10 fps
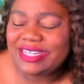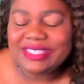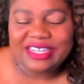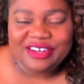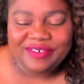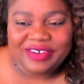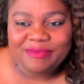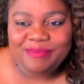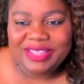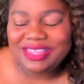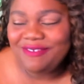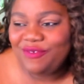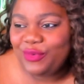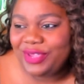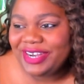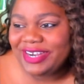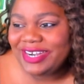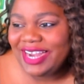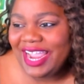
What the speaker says: the sitting room, but the foyer,